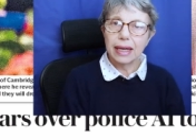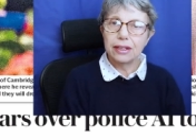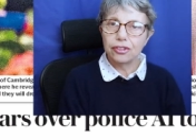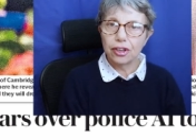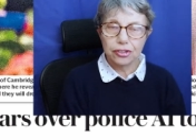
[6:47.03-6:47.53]

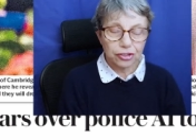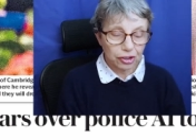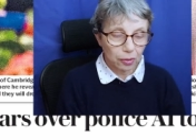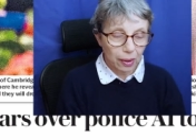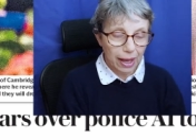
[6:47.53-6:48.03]
it just
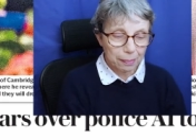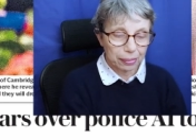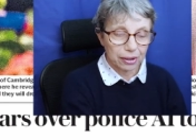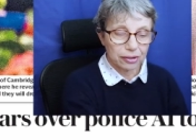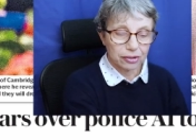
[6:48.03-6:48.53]
so
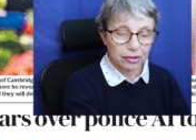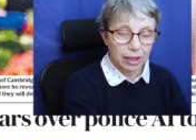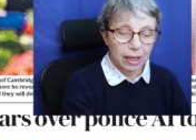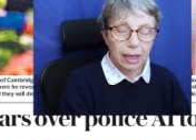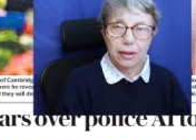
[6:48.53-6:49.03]
happens
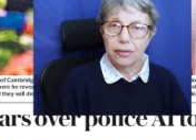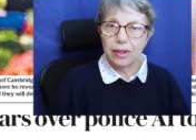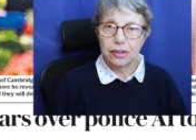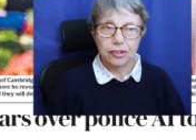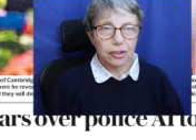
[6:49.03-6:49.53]

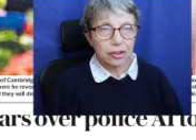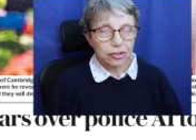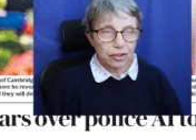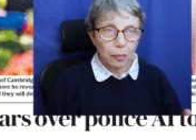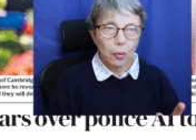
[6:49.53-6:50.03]
that
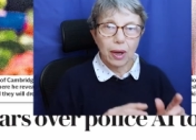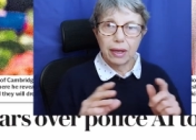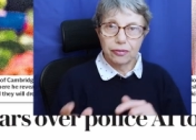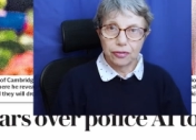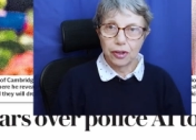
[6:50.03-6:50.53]

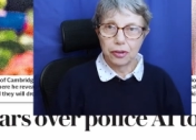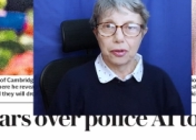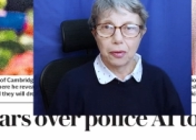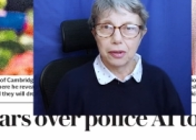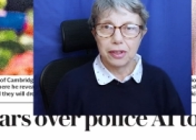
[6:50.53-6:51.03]
somewhere
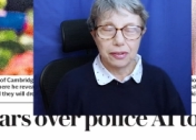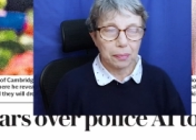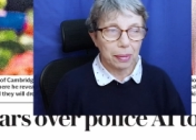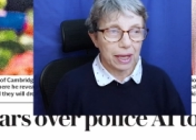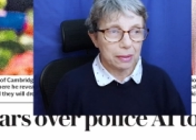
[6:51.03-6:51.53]
further on in
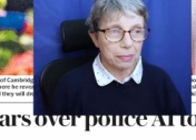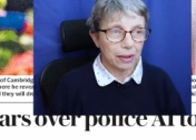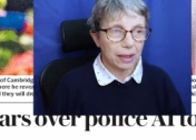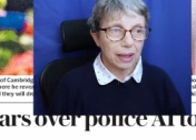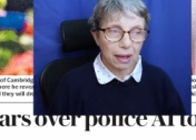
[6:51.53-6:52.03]
the
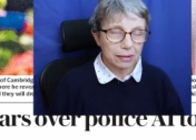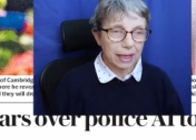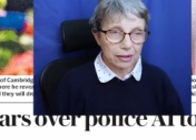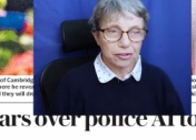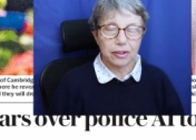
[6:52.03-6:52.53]
paper, I'll
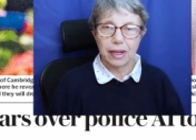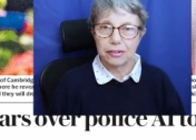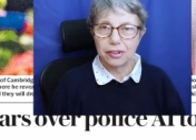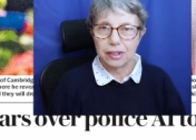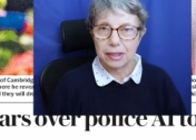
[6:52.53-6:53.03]
get to
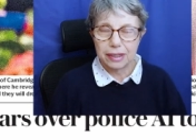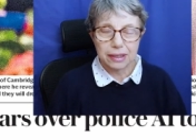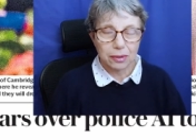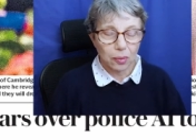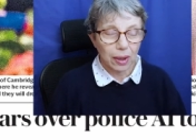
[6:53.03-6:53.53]
that in a
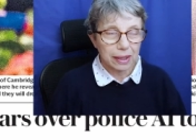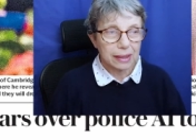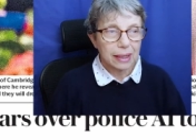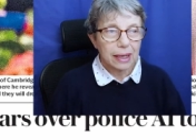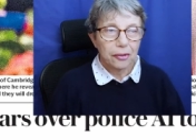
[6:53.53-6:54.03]
little
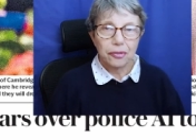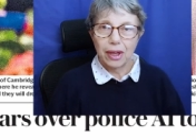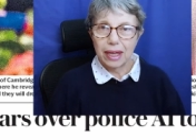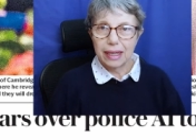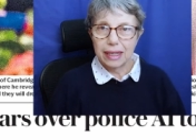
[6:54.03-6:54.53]
while,
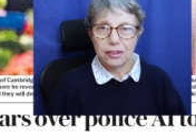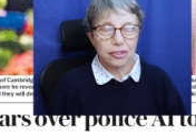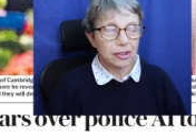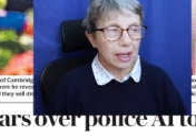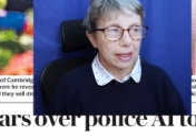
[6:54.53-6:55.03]
there
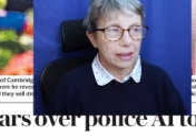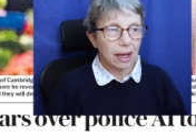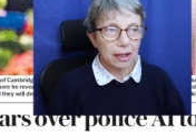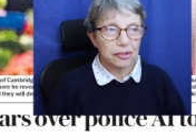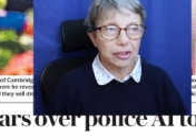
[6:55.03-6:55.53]
is an
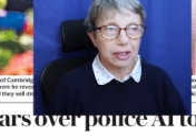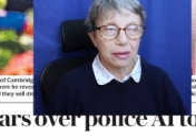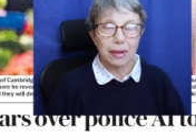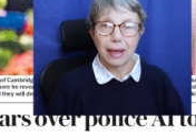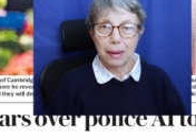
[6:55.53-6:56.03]

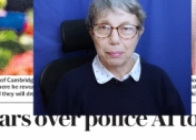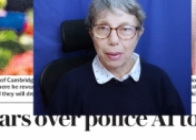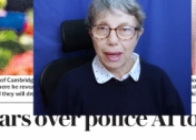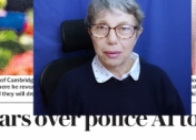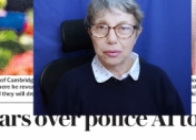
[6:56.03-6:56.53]
article
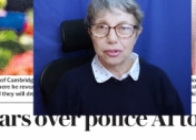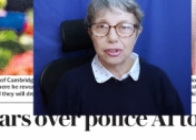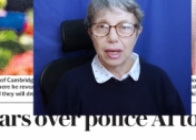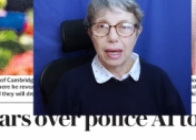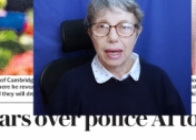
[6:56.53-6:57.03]

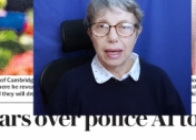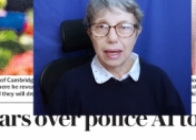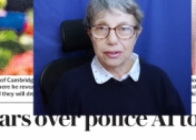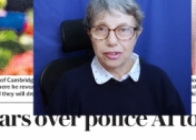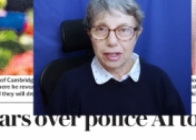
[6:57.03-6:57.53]
about
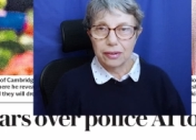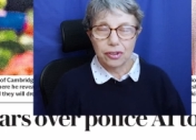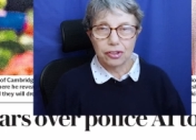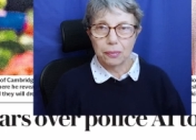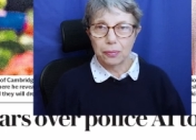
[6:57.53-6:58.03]
a
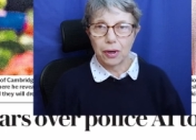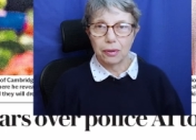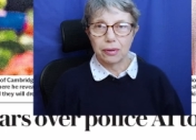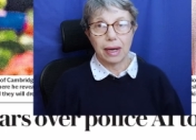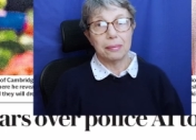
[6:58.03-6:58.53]
television
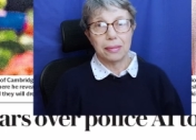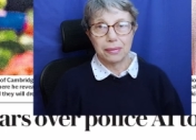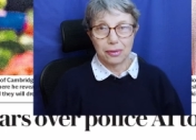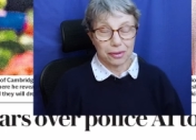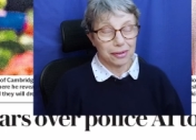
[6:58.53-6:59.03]

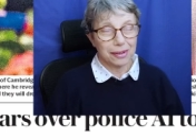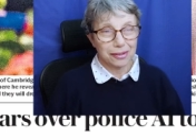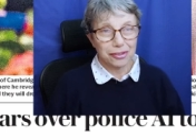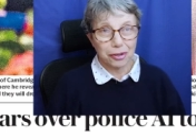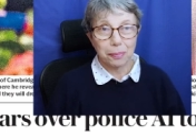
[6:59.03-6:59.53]
program,
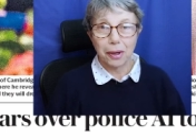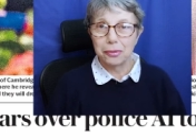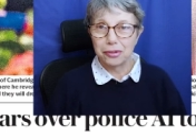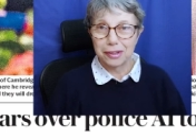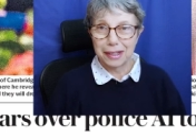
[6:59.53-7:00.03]

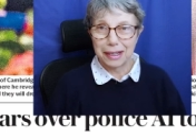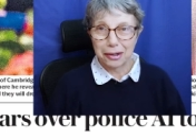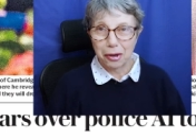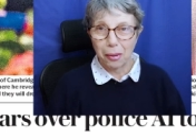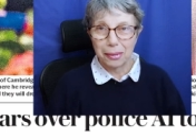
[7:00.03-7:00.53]
supposedly
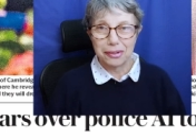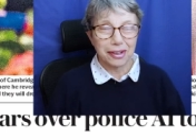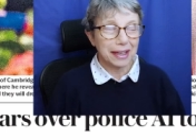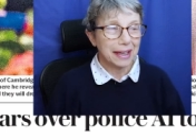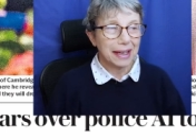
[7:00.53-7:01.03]
a
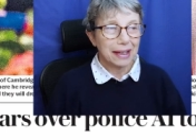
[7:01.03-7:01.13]
comedy,